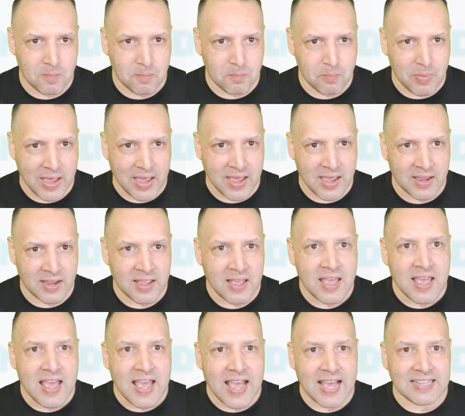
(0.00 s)
bang.
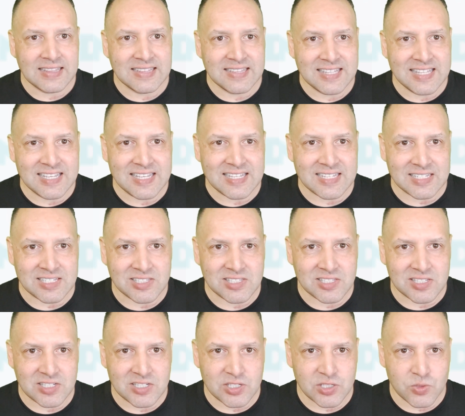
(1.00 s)
And
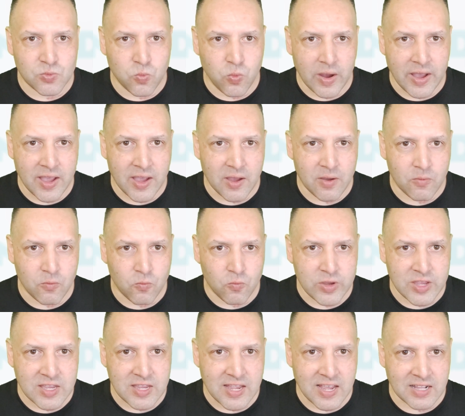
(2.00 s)
this is where
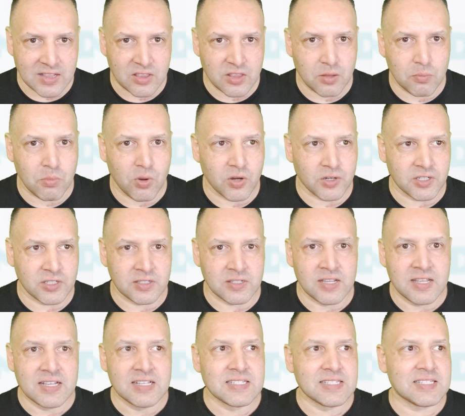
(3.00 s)
we get the modern
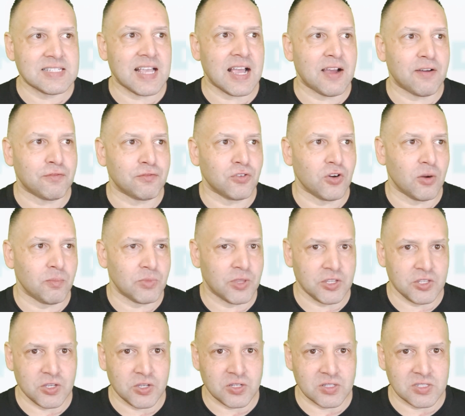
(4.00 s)
sa from
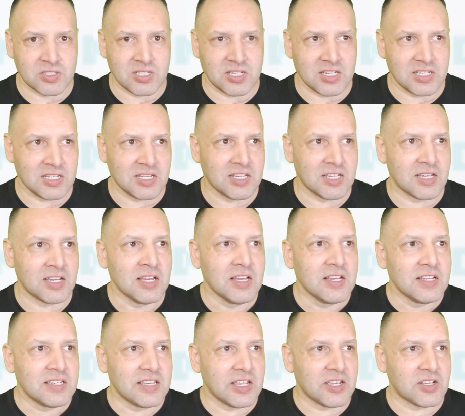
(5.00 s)
that you can see in here.
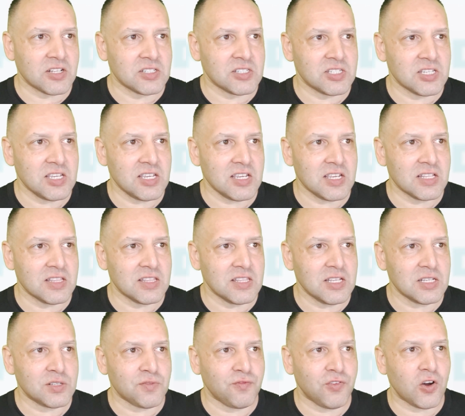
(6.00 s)
Now you can see in
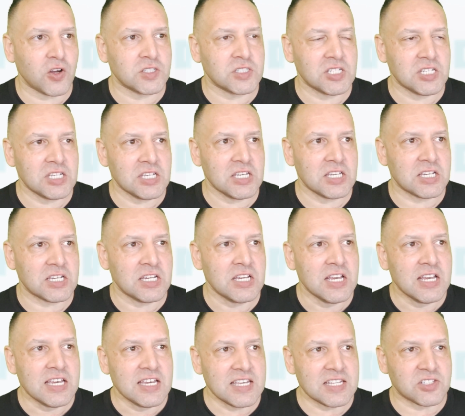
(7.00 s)
this font here,
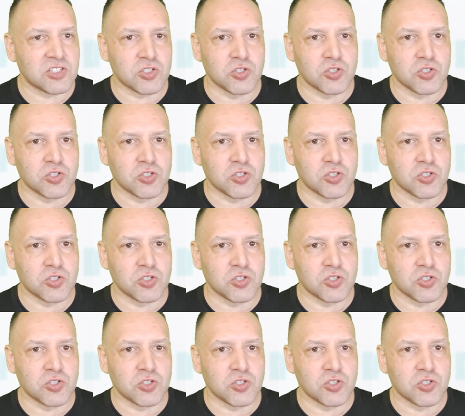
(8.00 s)
it's